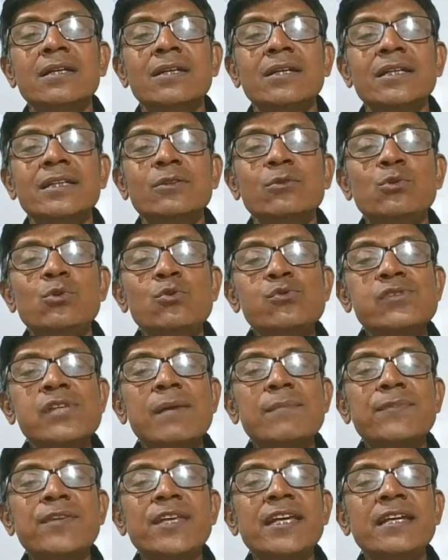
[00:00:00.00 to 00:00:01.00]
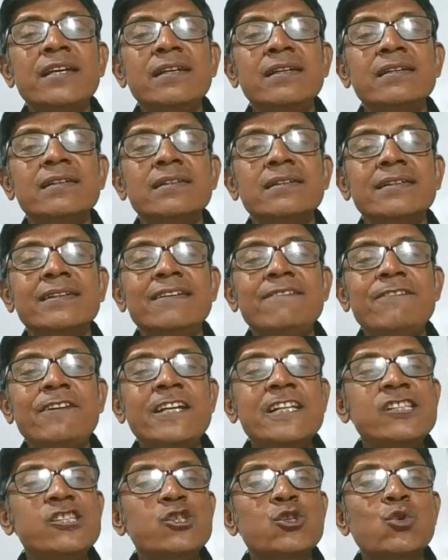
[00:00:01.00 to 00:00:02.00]
You do something, if it
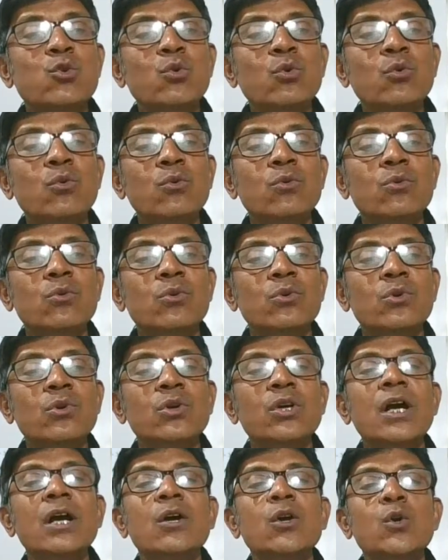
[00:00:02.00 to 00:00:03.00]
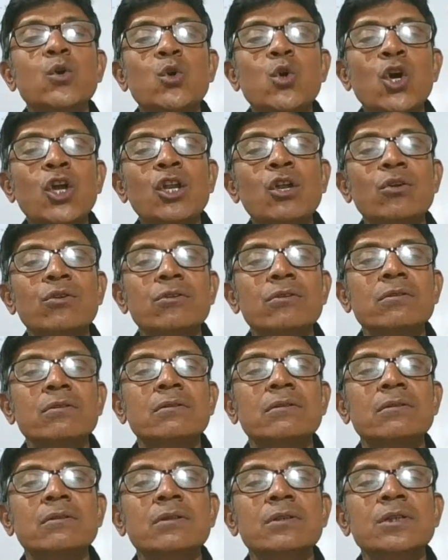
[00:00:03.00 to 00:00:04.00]
is true, colon,
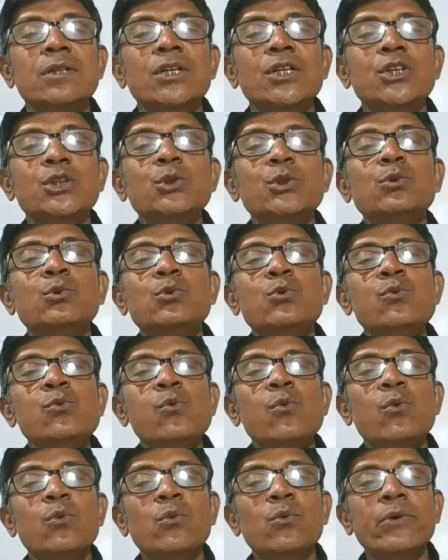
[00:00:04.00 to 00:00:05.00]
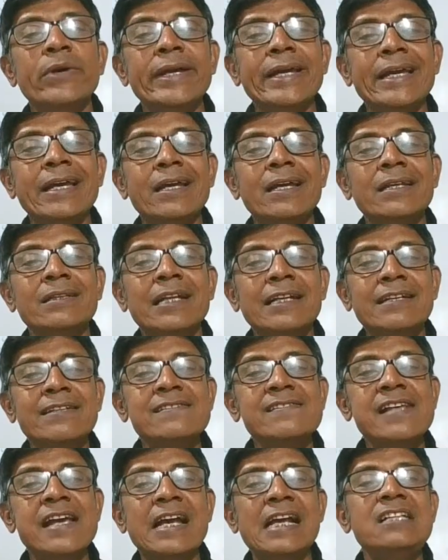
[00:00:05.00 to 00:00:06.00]
you do, that is
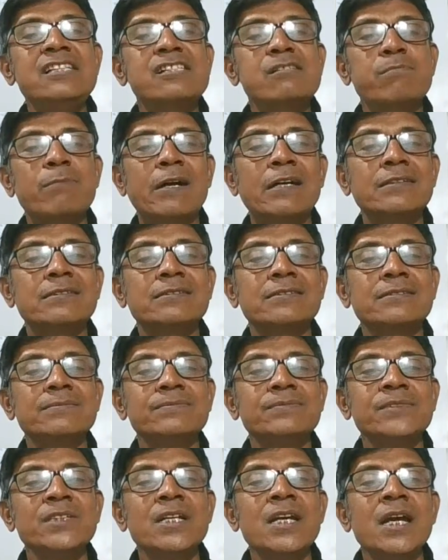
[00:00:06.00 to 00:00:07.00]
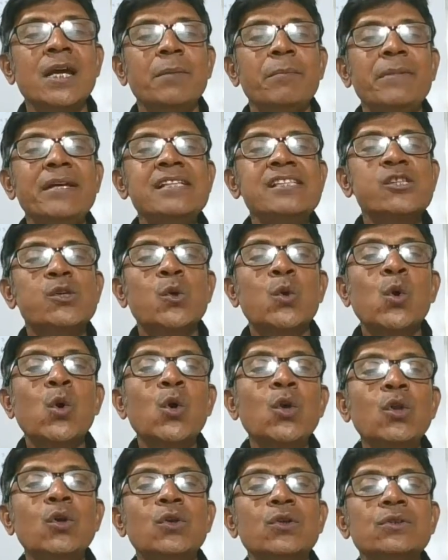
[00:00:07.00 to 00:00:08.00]
the else part. Means
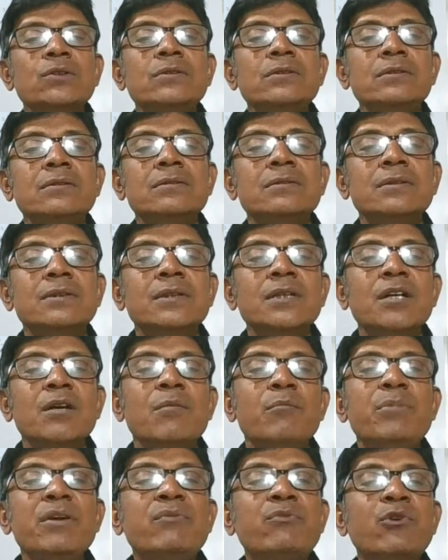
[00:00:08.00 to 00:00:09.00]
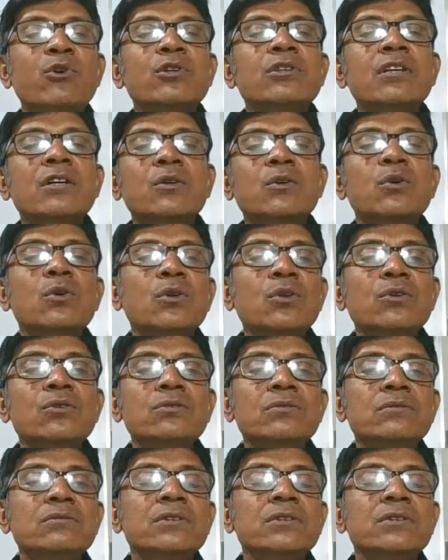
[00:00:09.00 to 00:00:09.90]
colon, before the colon,